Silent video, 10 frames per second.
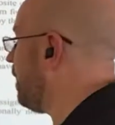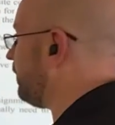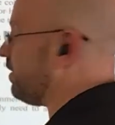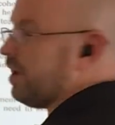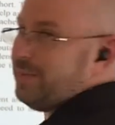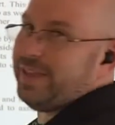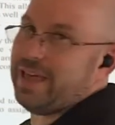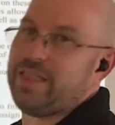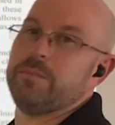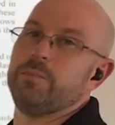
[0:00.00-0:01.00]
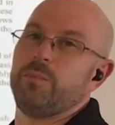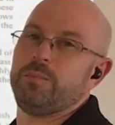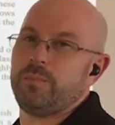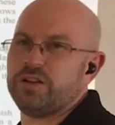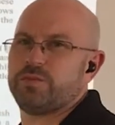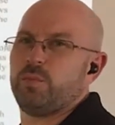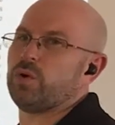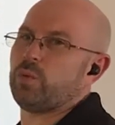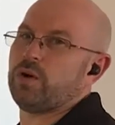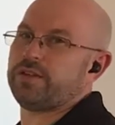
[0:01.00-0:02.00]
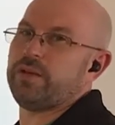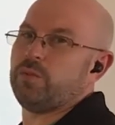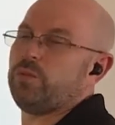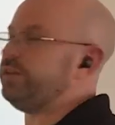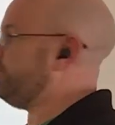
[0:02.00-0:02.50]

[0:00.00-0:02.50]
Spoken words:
But you're not going to be getting much more work than what